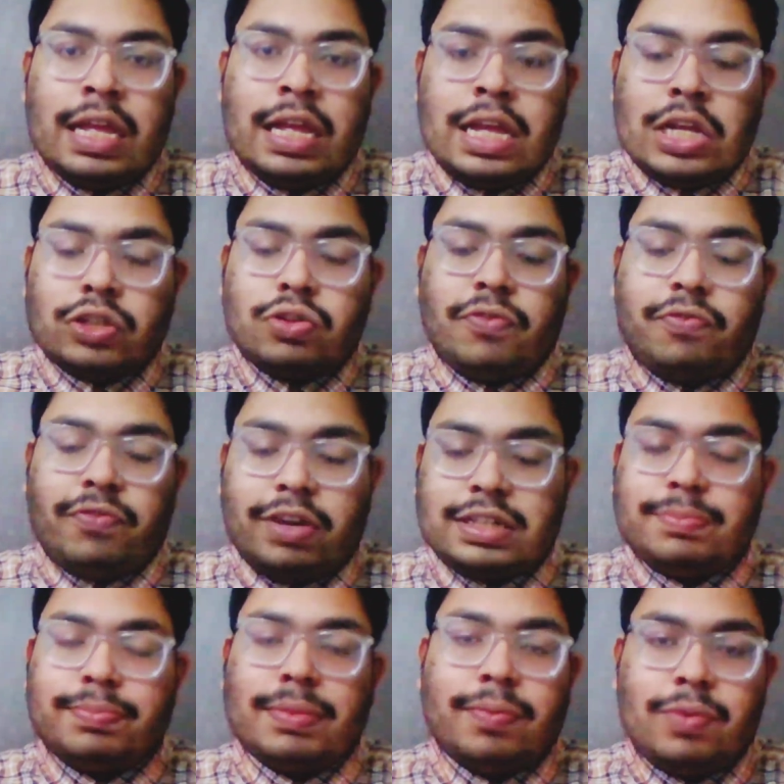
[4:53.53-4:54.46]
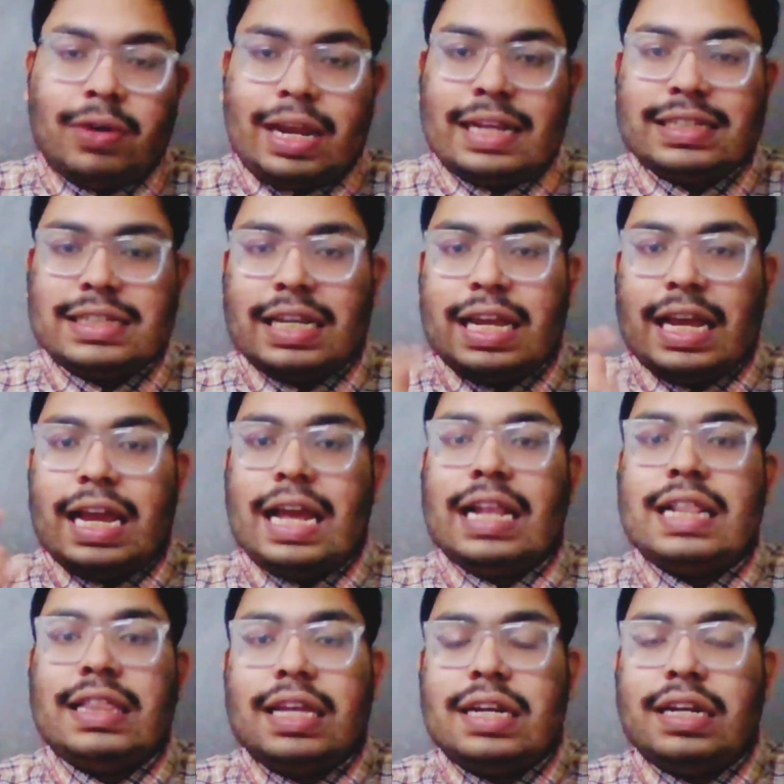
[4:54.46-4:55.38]
So first memorize
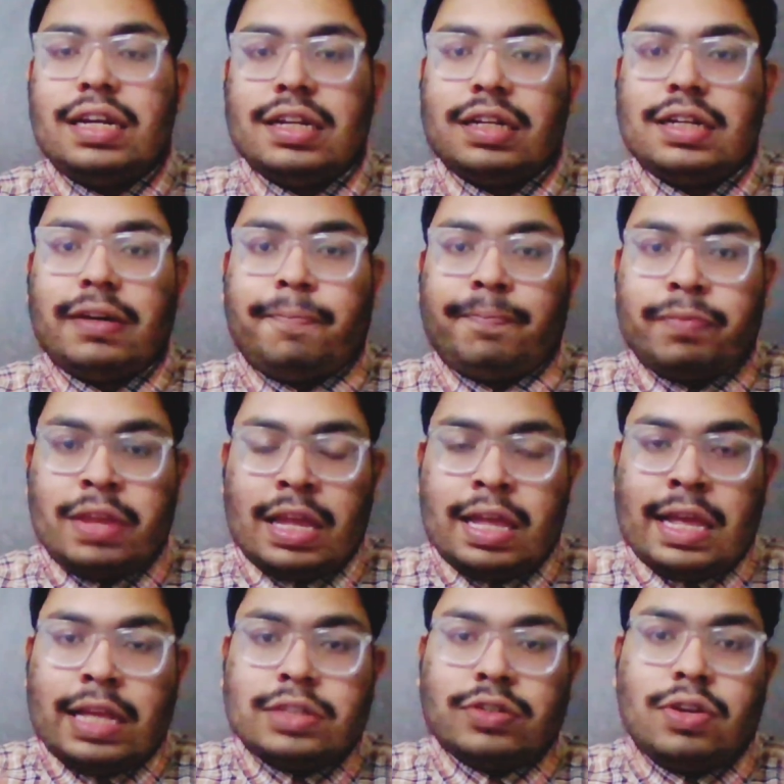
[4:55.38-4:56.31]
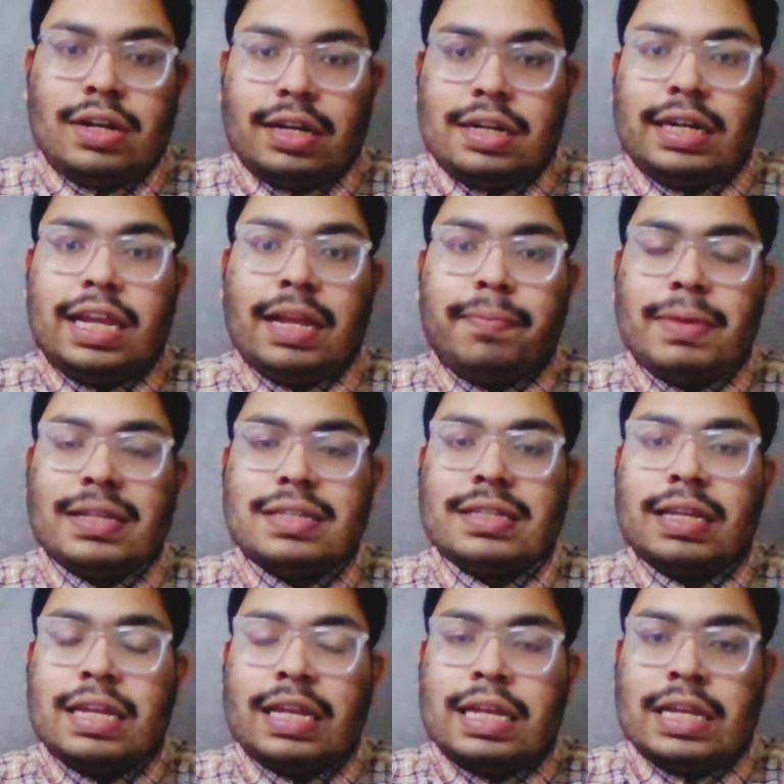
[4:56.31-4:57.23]
and then learn. So learning means
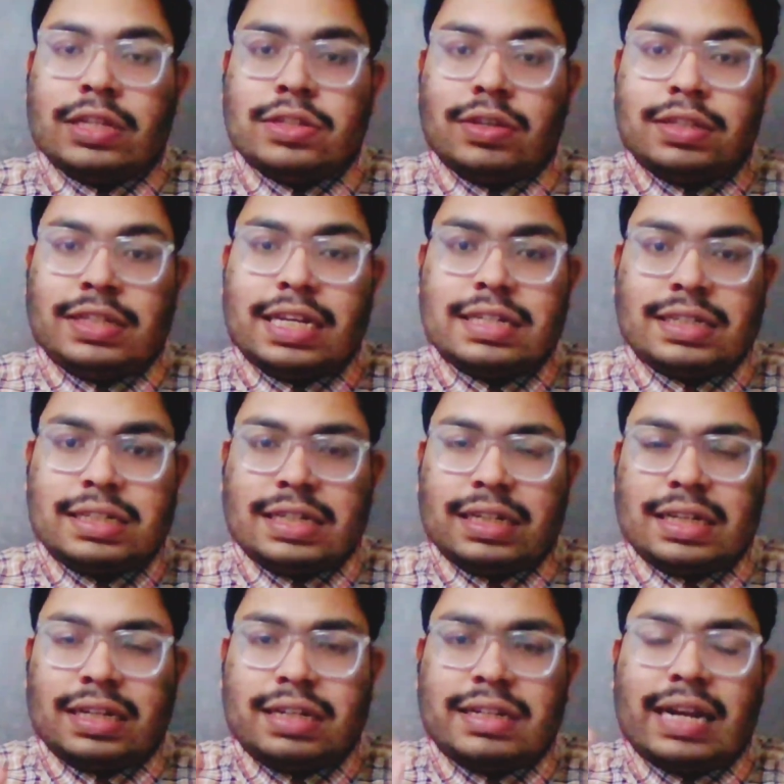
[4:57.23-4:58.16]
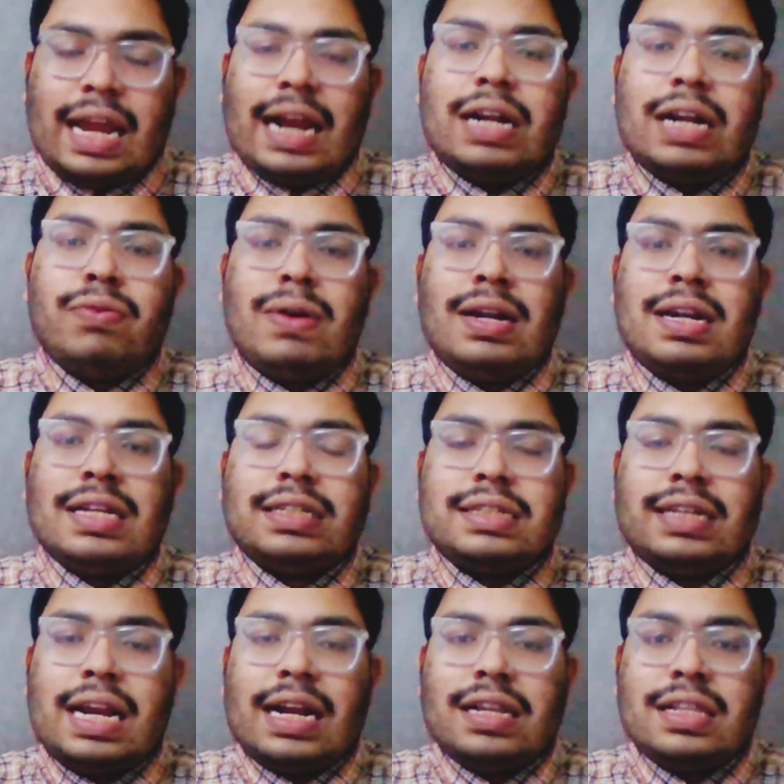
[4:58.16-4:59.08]
to just try to
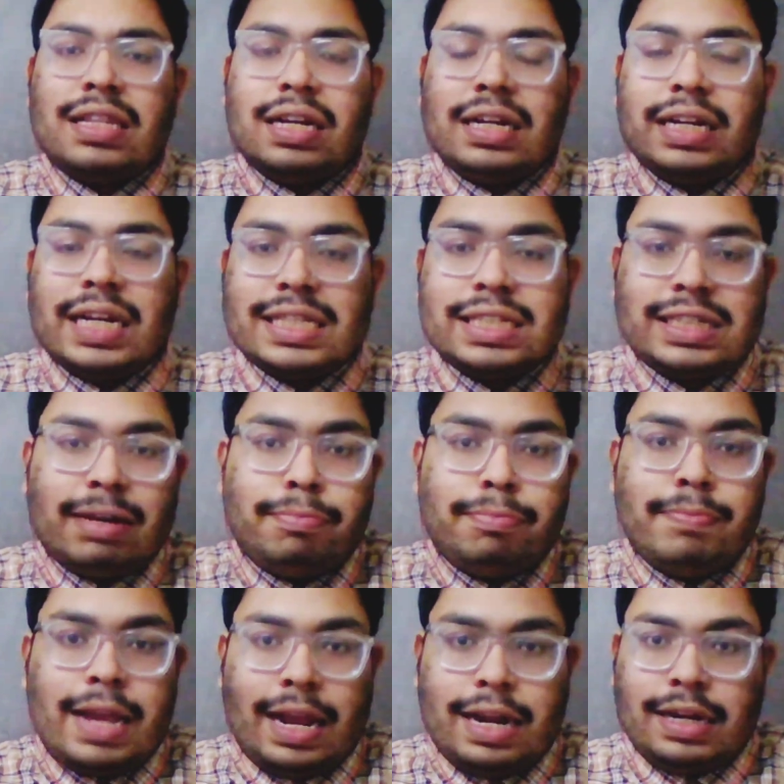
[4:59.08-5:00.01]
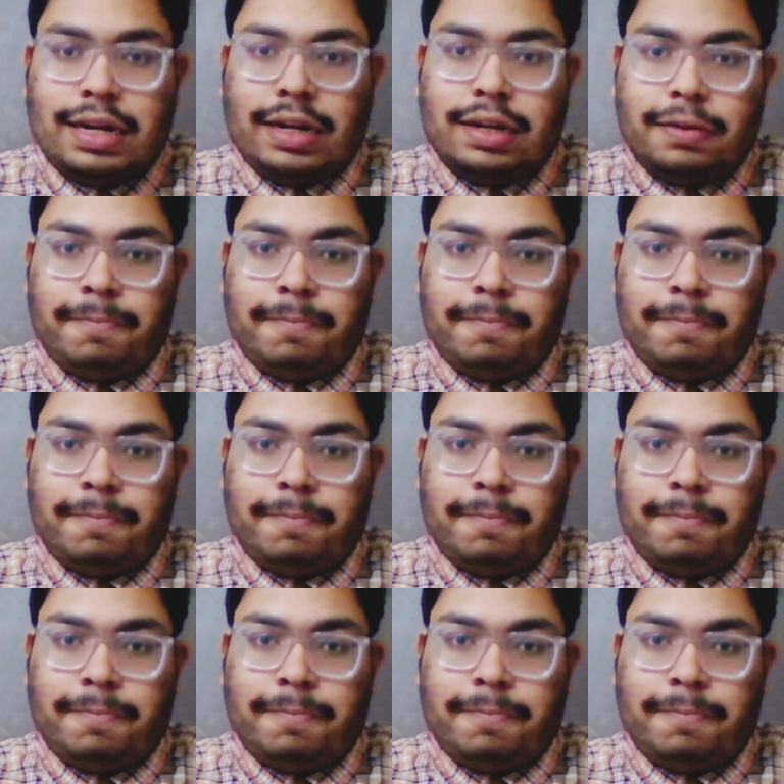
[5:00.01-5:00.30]
understand the concept behind it.